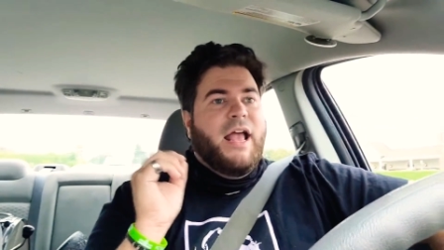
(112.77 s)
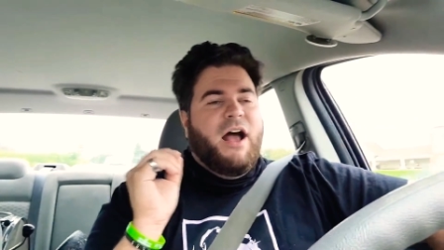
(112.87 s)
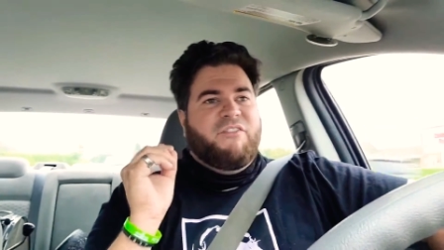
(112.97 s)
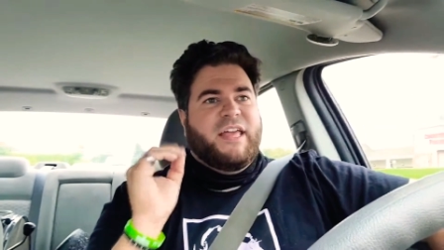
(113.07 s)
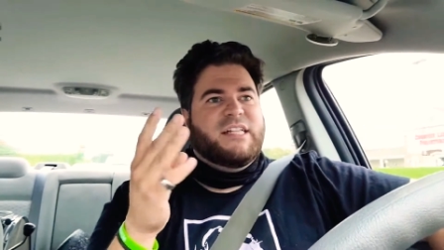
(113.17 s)

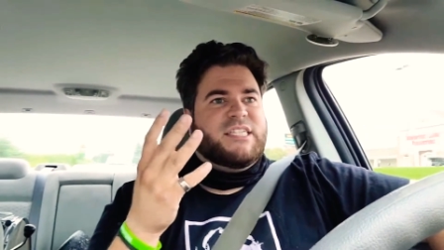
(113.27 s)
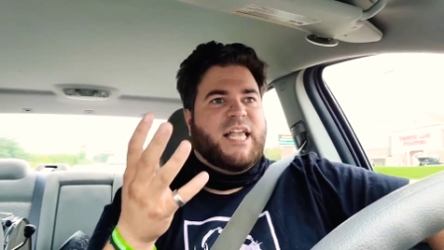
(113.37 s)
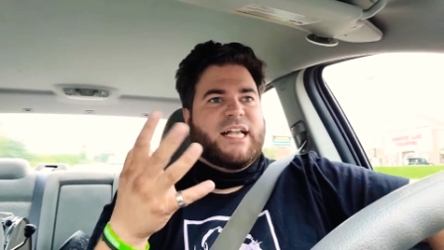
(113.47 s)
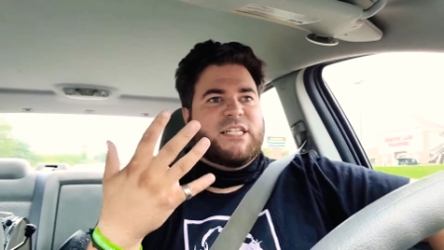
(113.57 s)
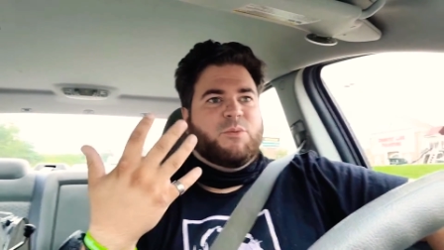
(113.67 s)
of
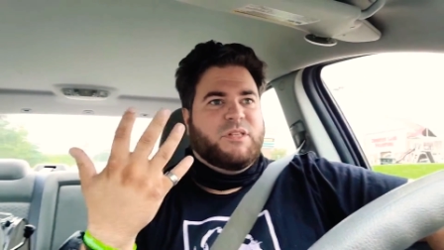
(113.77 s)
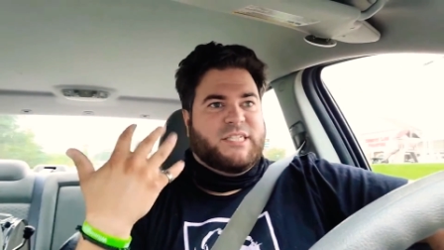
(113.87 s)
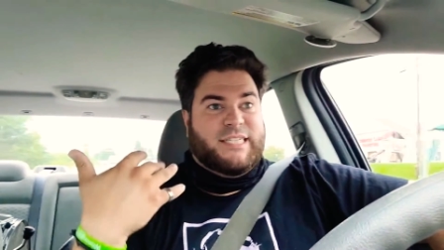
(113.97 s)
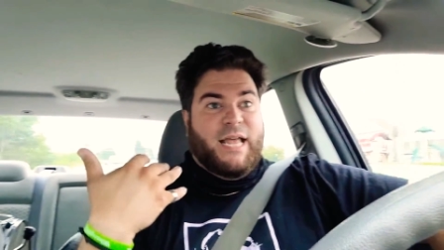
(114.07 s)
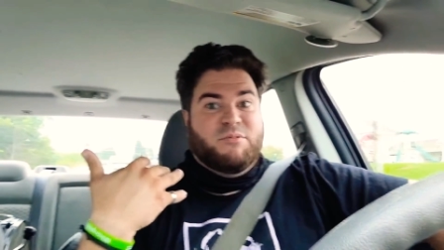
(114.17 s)
insects that were the
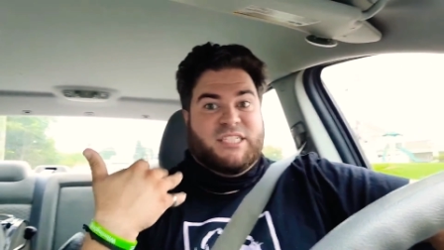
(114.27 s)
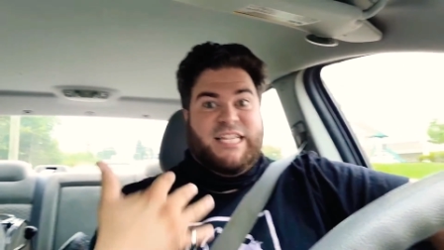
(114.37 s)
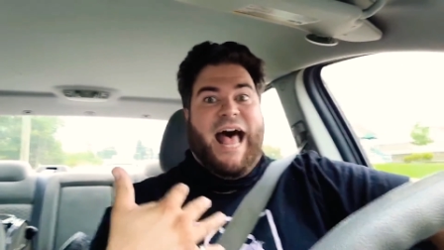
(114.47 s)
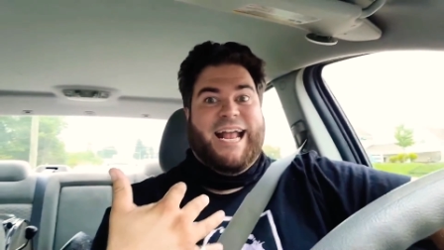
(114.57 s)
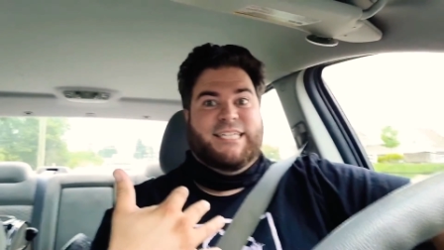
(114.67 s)
same
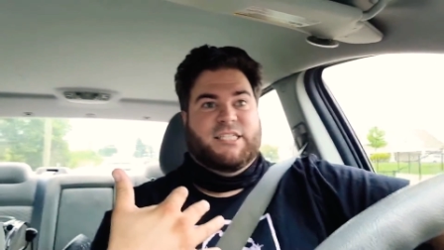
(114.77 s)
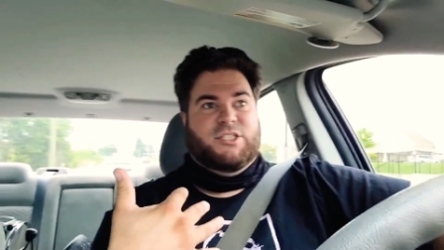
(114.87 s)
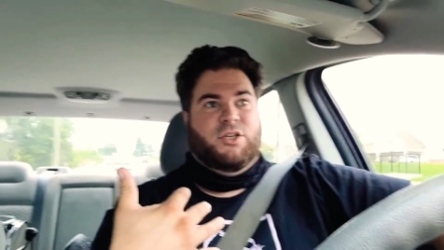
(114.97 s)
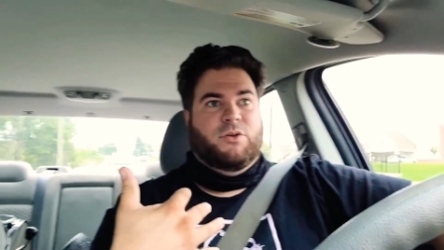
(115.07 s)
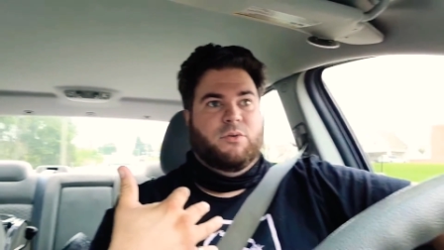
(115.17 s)
size
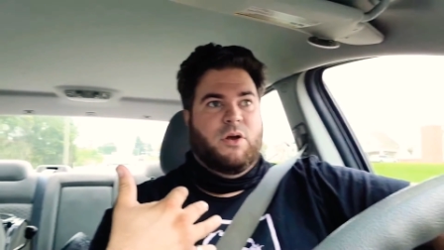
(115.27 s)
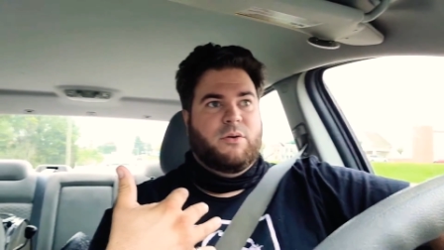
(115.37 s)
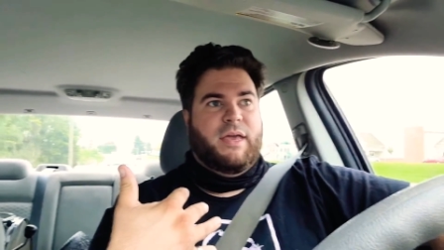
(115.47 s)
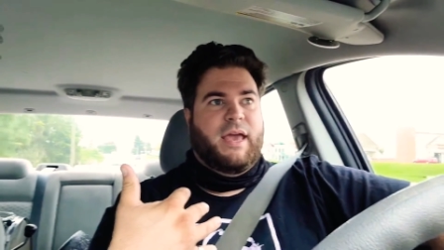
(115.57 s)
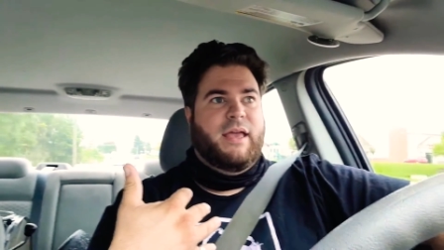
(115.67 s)
as you,
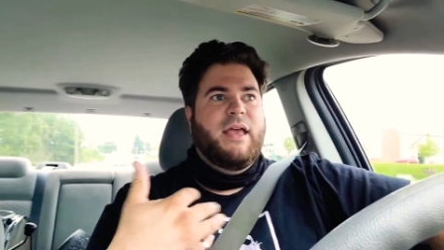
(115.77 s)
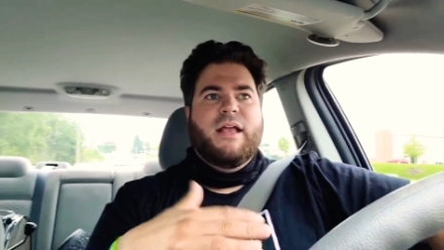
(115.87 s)
okay?